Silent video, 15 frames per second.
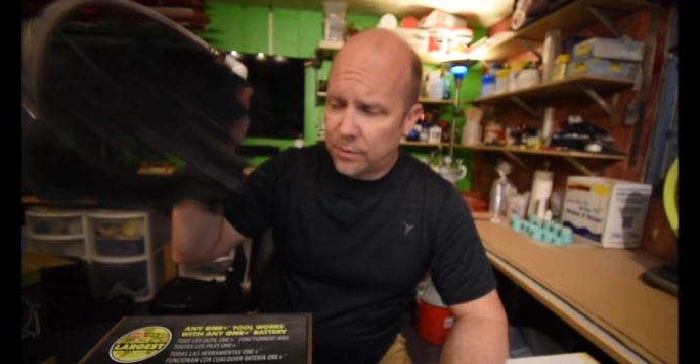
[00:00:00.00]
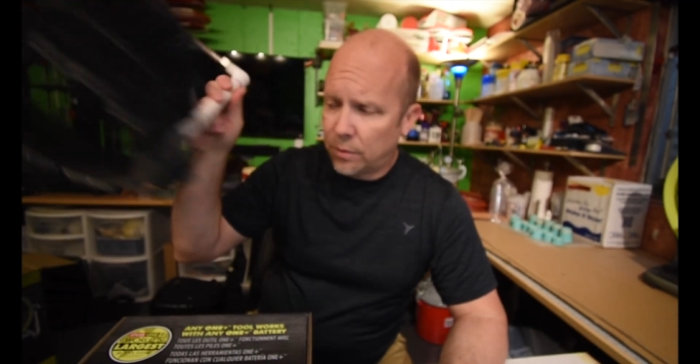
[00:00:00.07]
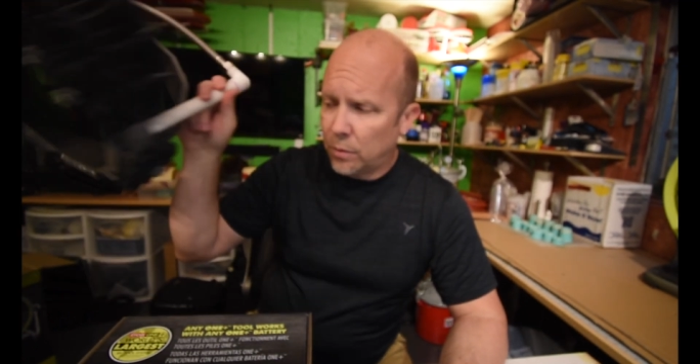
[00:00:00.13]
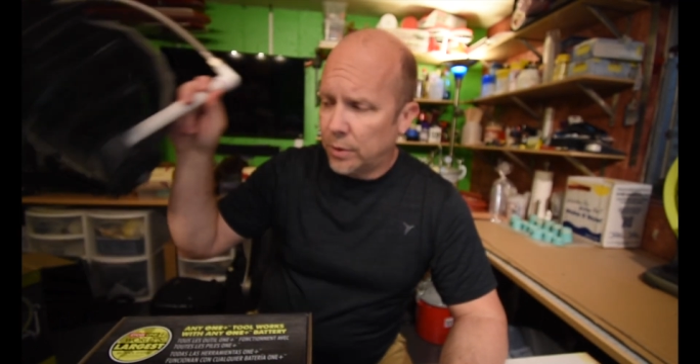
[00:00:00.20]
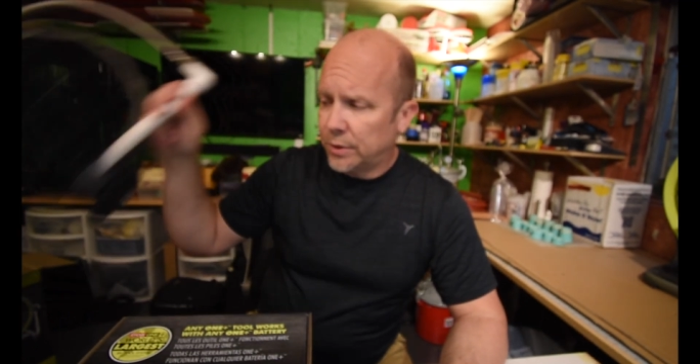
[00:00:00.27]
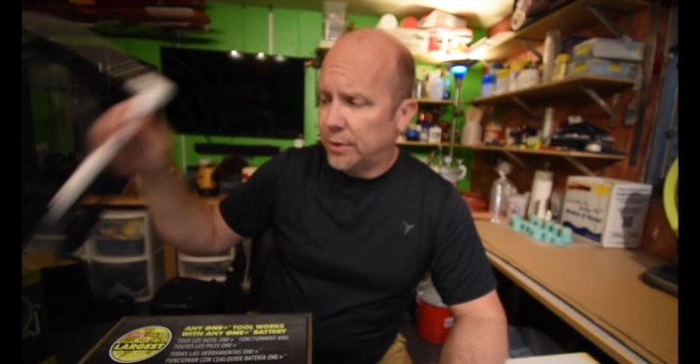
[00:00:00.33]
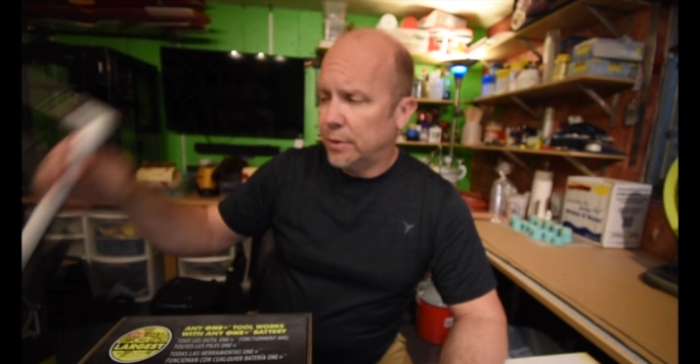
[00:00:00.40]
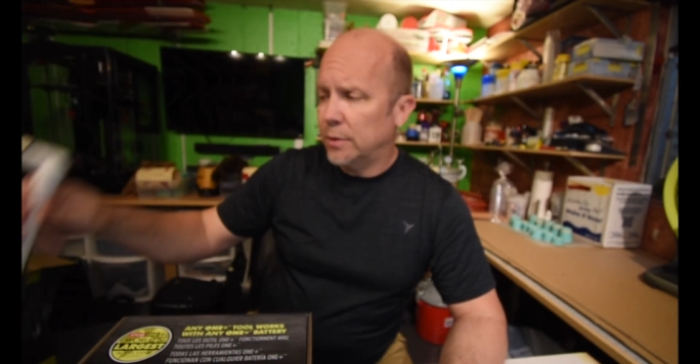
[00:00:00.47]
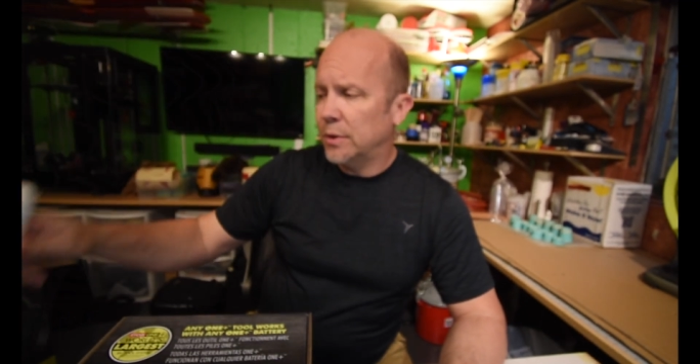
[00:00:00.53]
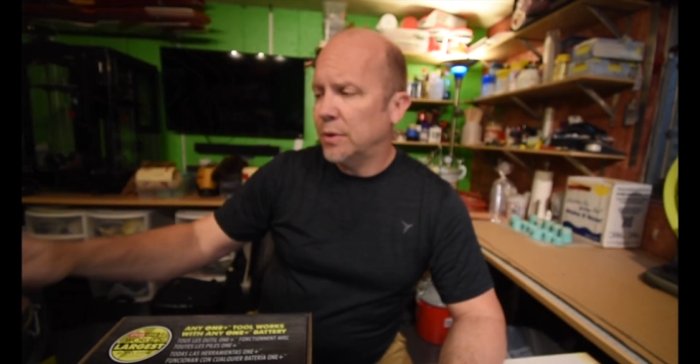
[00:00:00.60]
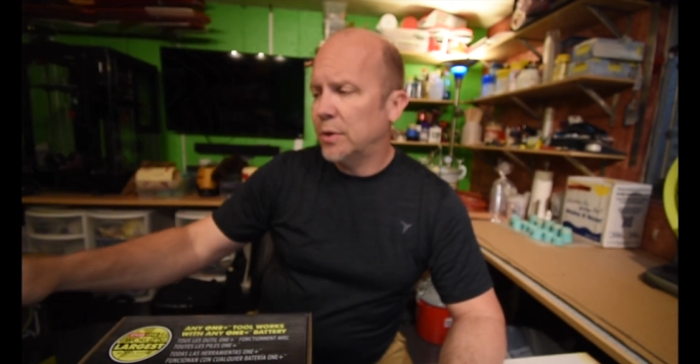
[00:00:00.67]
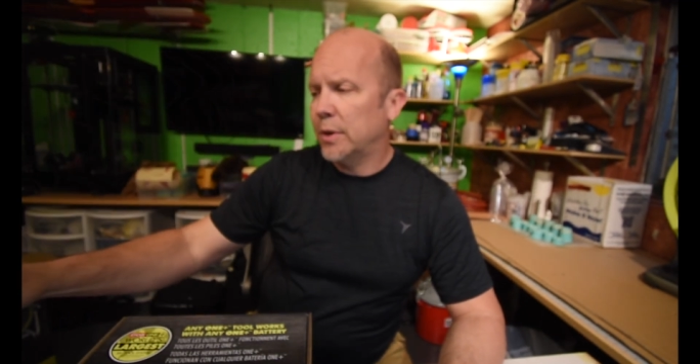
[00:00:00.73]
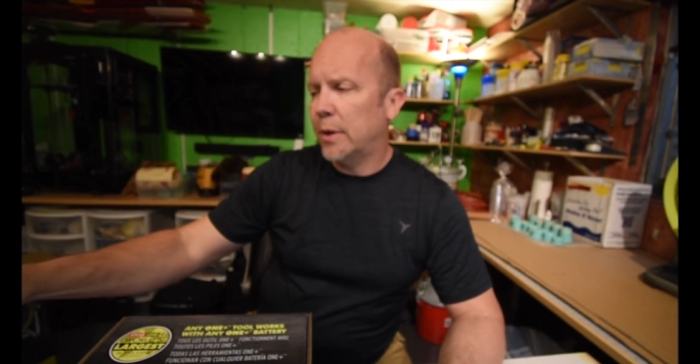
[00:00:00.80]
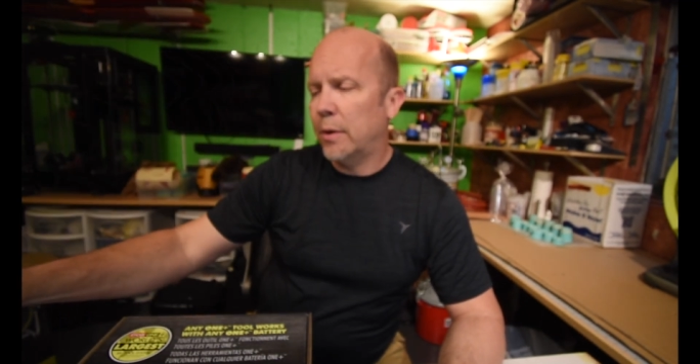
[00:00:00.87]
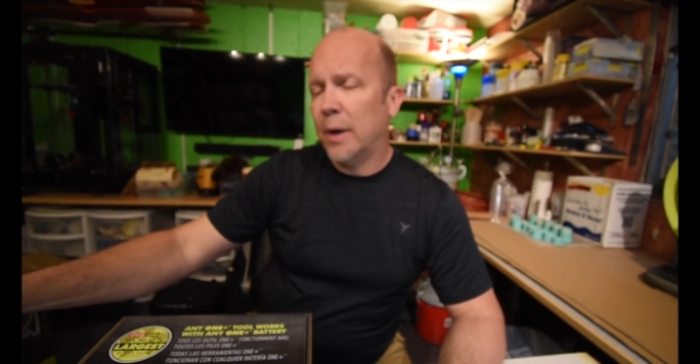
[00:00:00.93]
Thor suits,
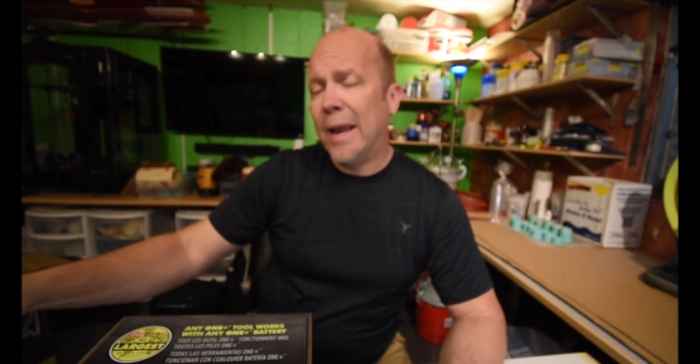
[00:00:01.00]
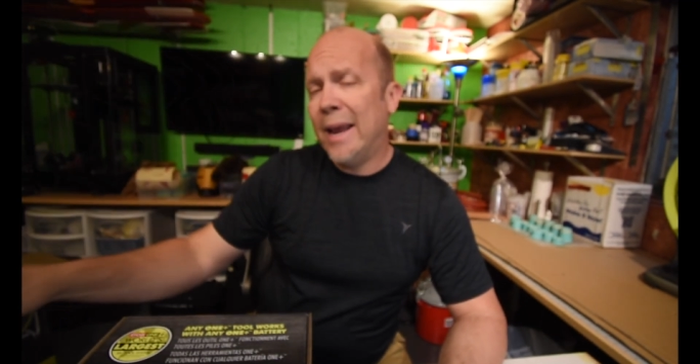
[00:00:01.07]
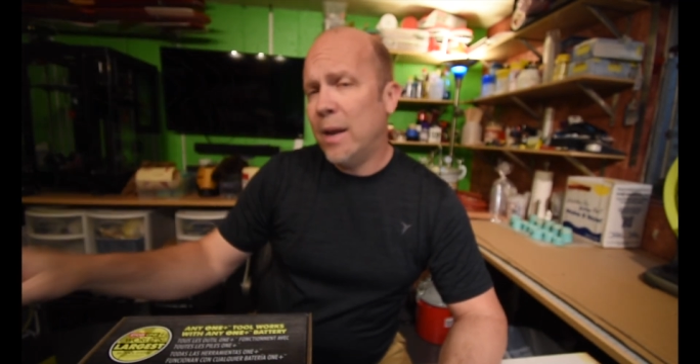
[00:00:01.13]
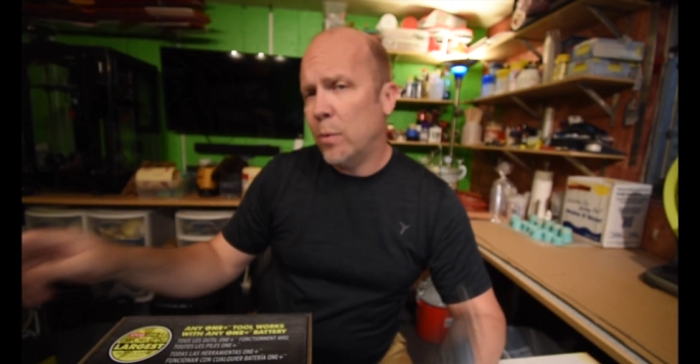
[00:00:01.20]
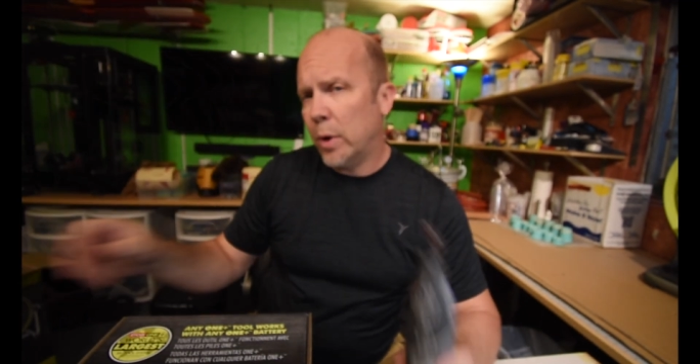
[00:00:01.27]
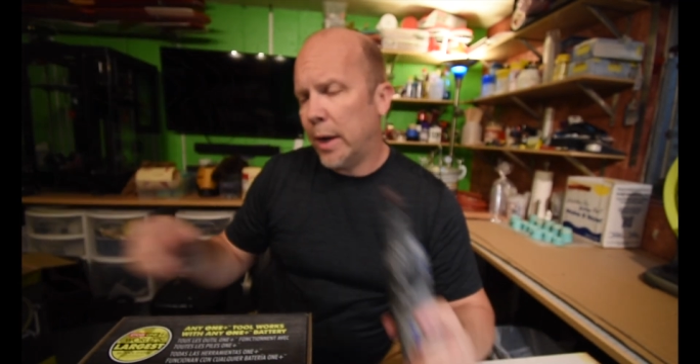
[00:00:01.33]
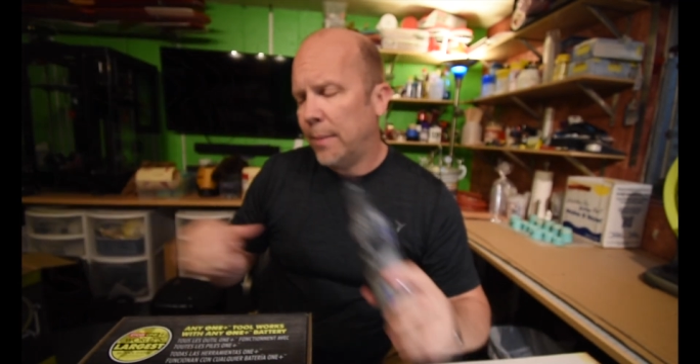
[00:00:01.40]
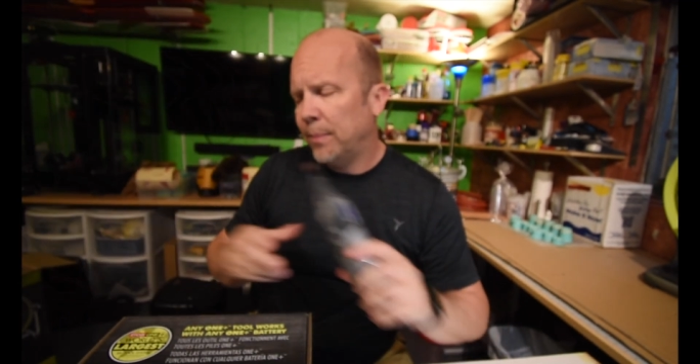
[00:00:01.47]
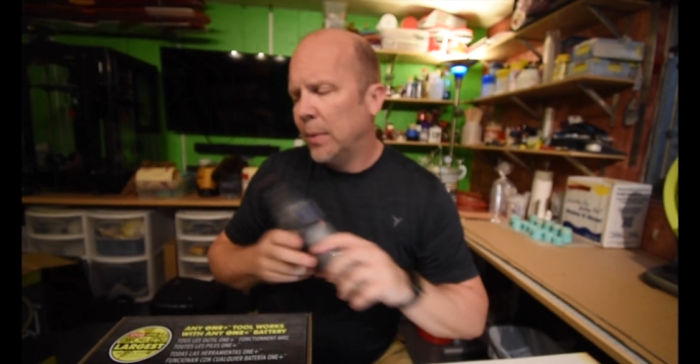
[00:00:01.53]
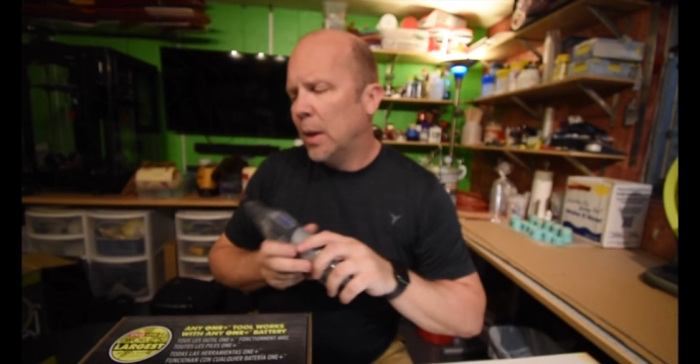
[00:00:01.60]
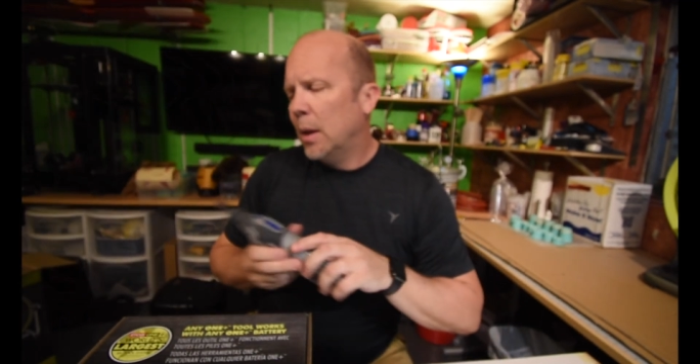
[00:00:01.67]
etc. Anyway,